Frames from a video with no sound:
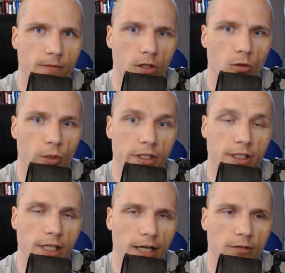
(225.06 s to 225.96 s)
we did
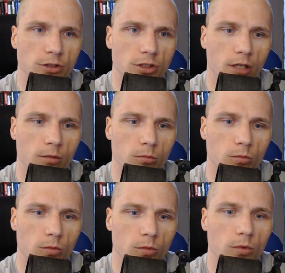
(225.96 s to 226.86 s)
have some
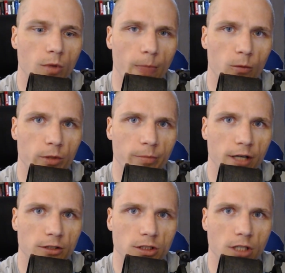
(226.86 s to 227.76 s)

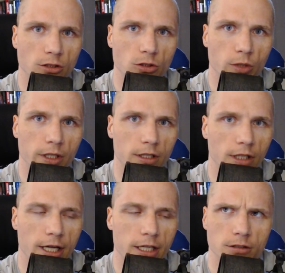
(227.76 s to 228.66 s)
repairs done to it.
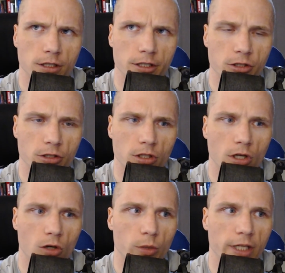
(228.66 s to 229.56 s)
Like a year ago,
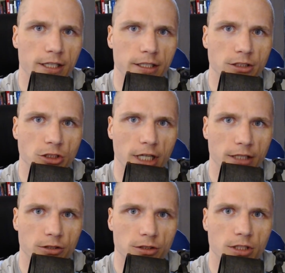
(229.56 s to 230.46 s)
we got the
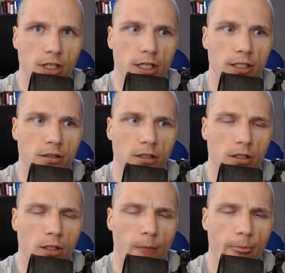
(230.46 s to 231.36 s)
injectors done.
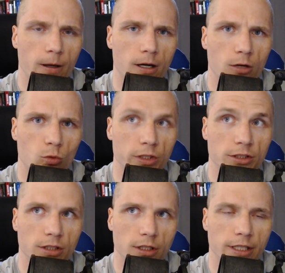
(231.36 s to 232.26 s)

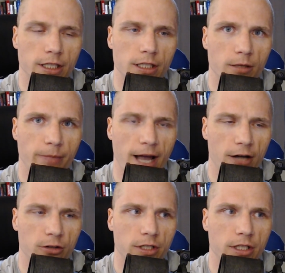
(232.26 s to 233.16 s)
Recently,
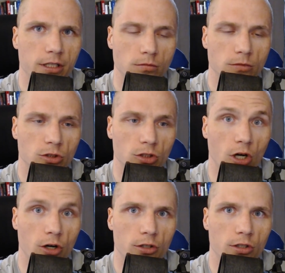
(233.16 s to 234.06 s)
battery,
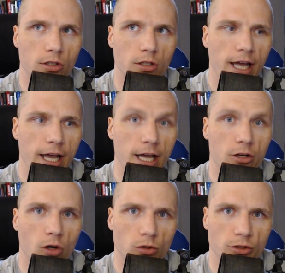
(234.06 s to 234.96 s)
starter, and
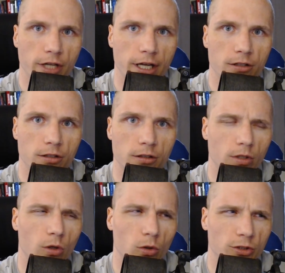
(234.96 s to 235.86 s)
alternator.
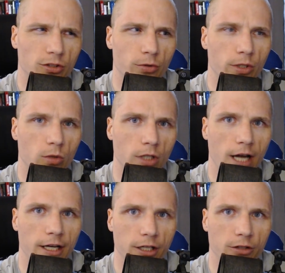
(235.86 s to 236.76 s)
Those three were kind
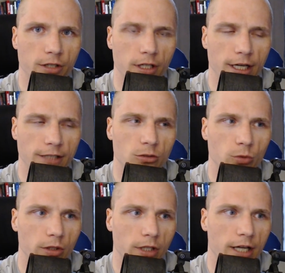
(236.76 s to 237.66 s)
of interconnected. We
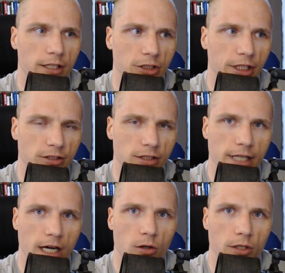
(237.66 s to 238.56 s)
were kind of chasing
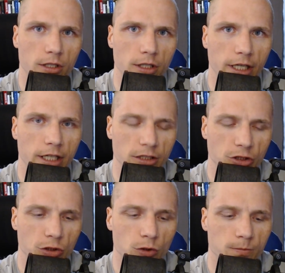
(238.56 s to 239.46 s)
down an
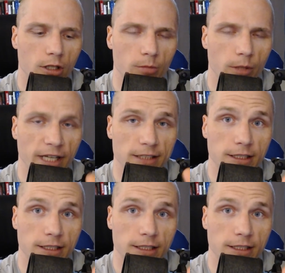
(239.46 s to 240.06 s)
issue. But basically,